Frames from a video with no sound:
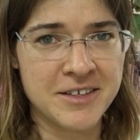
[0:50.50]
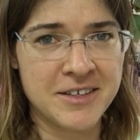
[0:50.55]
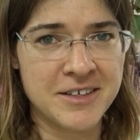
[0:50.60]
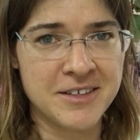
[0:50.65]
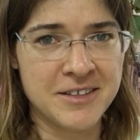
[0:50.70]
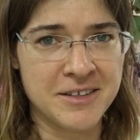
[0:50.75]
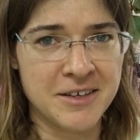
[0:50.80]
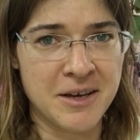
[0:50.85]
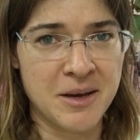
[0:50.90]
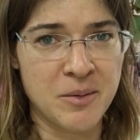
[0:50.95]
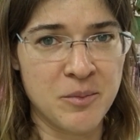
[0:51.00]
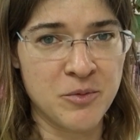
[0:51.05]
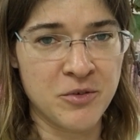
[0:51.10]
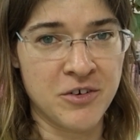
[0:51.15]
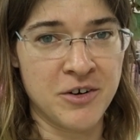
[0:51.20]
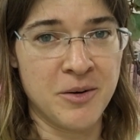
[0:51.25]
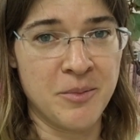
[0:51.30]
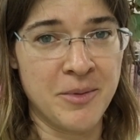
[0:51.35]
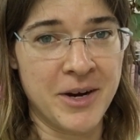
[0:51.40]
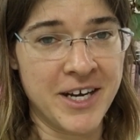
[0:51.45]

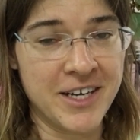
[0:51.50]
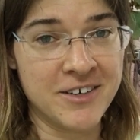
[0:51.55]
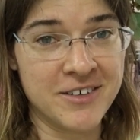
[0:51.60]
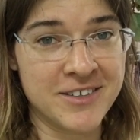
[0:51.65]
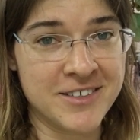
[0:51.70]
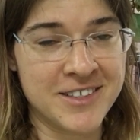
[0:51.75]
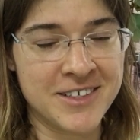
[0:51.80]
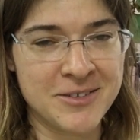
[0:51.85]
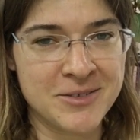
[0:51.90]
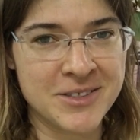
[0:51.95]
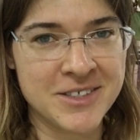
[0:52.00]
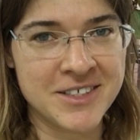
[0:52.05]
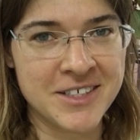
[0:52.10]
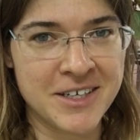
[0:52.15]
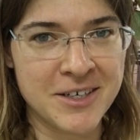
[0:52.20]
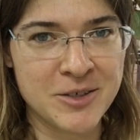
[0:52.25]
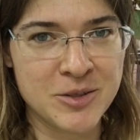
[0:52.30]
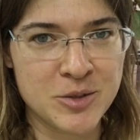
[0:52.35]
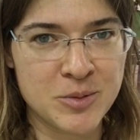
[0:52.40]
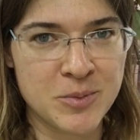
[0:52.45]
Helianthera minor
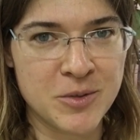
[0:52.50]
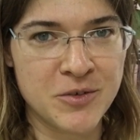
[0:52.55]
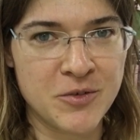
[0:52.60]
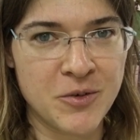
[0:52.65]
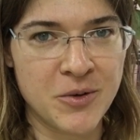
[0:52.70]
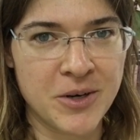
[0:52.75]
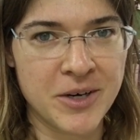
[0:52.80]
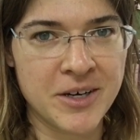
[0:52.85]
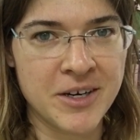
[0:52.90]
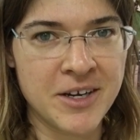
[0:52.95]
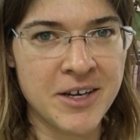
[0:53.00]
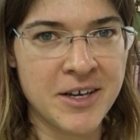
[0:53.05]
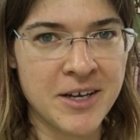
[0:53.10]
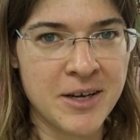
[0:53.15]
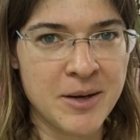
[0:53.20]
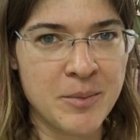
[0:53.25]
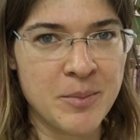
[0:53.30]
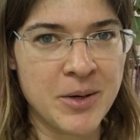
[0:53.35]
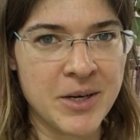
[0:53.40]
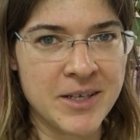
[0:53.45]
downstairs before,
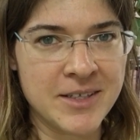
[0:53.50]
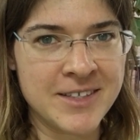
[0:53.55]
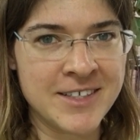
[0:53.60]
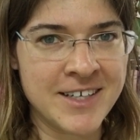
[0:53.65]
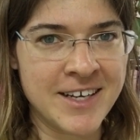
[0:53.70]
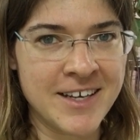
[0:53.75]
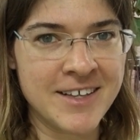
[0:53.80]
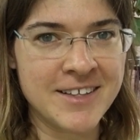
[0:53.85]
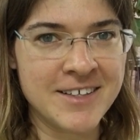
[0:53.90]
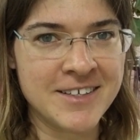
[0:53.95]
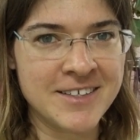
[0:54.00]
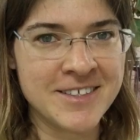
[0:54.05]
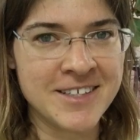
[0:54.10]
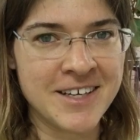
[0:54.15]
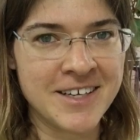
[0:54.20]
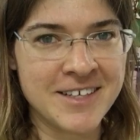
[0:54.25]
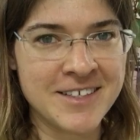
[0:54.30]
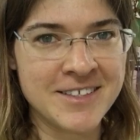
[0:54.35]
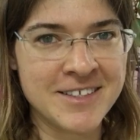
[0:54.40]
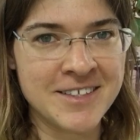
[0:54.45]
but today they
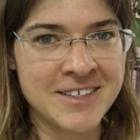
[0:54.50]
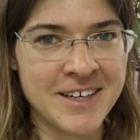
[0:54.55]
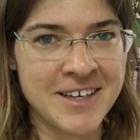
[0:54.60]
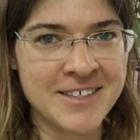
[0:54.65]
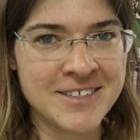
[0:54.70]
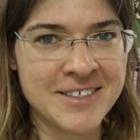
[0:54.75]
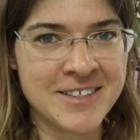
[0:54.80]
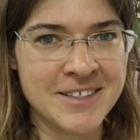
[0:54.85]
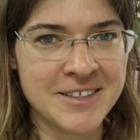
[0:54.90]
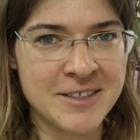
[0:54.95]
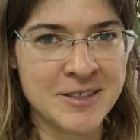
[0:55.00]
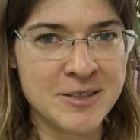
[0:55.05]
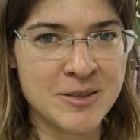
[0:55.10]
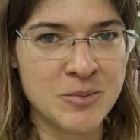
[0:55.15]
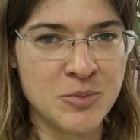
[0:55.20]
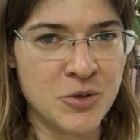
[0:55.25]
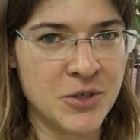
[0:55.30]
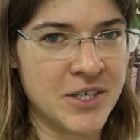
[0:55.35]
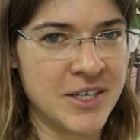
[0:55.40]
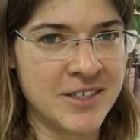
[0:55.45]
decided to nest in the
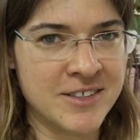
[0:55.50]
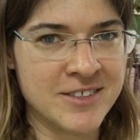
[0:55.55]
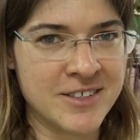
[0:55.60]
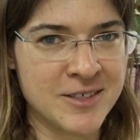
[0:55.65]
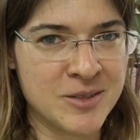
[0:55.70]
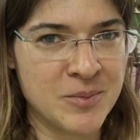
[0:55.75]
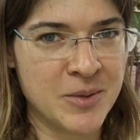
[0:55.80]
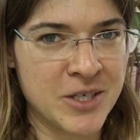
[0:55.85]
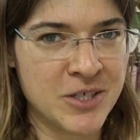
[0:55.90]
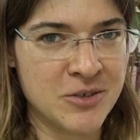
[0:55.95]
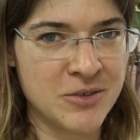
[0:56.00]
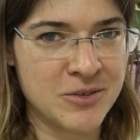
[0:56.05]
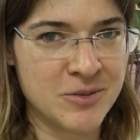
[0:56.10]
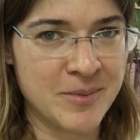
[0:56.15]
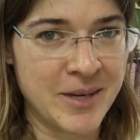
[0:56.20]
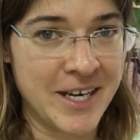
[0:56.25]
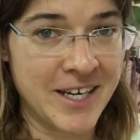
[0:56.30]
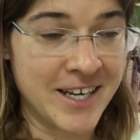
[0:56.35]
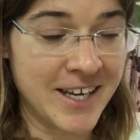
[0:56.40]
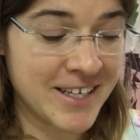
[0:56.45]
Cebuenensis by
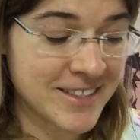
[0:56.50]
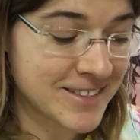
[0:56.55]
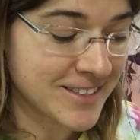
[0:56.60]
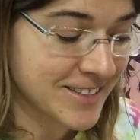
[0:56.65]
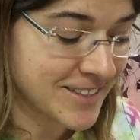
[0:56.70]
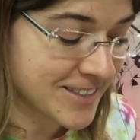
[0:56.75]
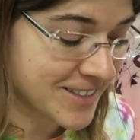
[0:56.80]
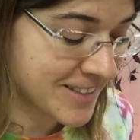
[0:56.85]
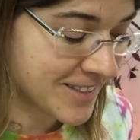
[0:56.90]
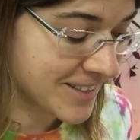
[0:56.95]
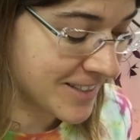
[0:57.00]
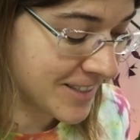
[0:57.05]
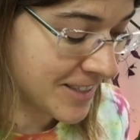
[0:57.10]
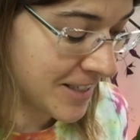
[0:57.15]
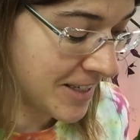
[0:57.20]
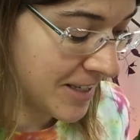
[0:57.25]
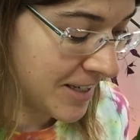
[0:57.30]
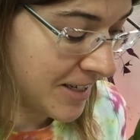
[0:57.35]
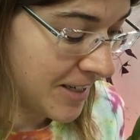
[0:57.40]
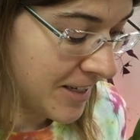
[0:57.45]
Trusmatiensis.
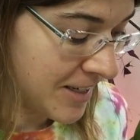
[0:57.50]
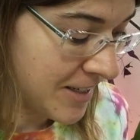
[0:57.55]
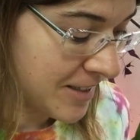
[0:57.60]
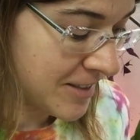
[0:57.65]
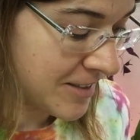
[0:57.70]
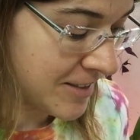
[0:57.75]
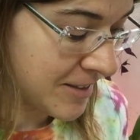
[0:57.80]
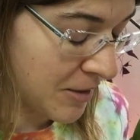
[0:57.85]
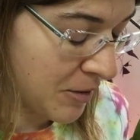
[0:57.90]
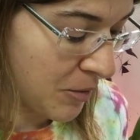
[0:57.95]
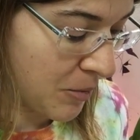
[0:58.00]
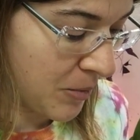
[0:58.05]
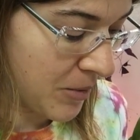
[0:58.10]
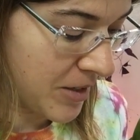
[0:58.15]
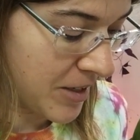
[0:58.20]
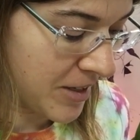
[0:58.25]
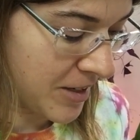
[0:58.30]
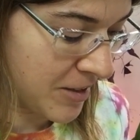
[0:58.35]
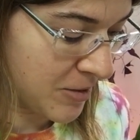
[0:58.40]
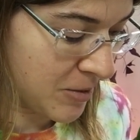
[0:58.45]
So
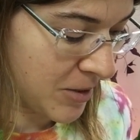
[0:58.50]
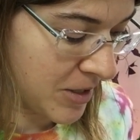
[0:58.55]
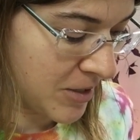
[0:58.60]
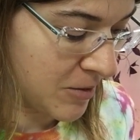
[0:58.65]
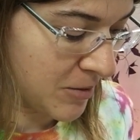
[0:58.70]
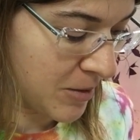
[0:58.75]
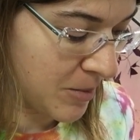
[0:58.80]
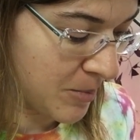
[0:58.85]
I tried to